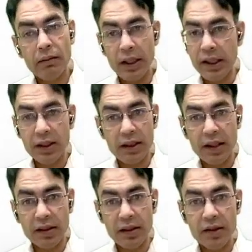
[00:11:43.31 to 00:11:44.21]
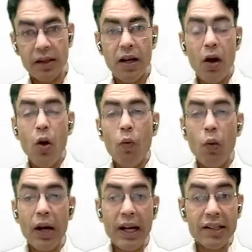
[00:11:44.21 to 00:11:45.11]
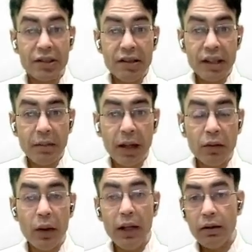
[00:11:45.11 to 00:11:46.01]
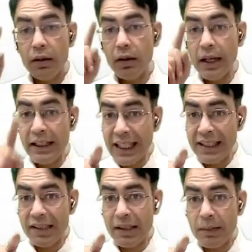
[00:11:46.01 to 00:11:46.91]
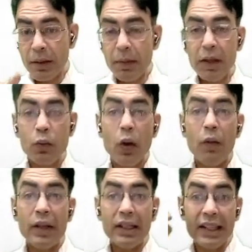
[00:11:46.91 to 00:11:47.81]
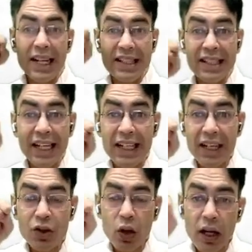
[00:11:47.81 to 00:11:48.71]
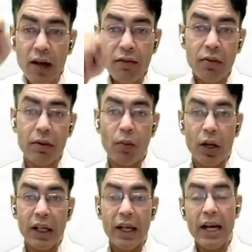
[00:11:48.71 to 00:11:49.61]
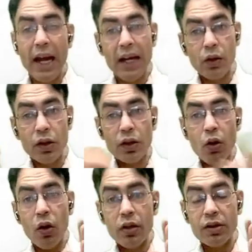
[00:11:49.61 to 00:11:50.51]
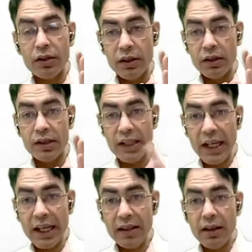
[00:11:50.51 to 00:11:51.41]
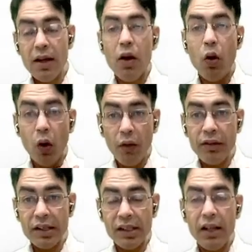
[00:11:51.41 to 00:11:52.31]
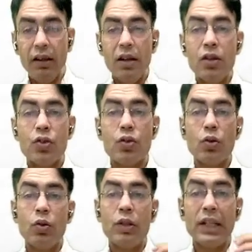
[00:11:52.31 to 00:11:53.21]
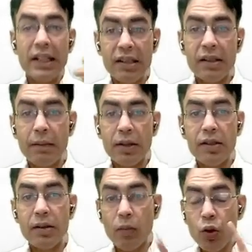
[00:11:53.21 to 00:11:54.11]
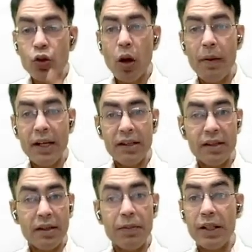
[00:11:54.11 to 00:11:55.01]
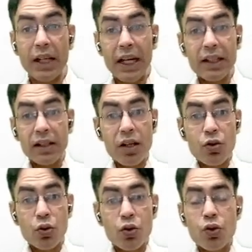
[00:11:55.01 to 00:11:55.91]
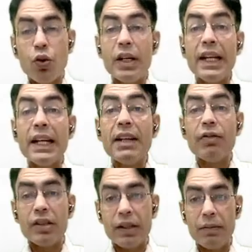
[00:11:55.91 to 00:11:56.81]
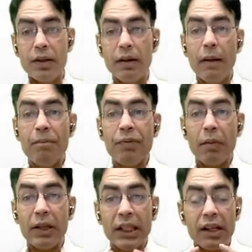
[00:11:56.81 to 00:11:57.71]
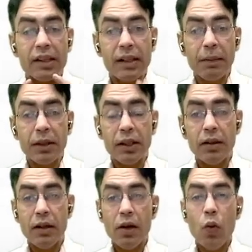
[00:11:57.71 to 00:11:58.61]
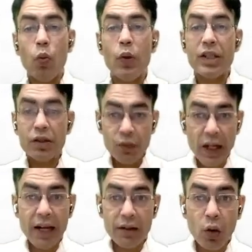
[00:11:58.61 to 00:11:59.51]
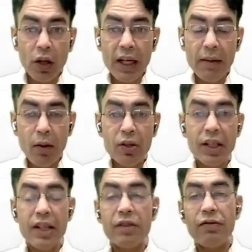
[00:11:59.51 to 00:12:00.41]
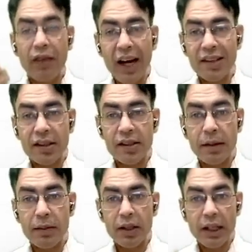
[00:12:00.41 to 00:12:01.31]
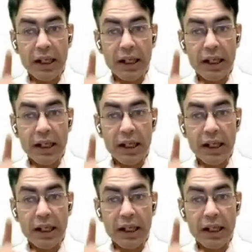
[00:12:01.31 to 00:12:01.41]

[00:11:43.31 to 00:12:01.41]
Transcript: These are the sensors. For an extrinsic pathway, death receptor pathway, where the death signal is going to come from the body and going to cause the cell death of the cell. So the death receptors, the most common death receptor, yaad rakhna choto, usko TNF receptor. But the receptor which is we are talking about here is fast receptor.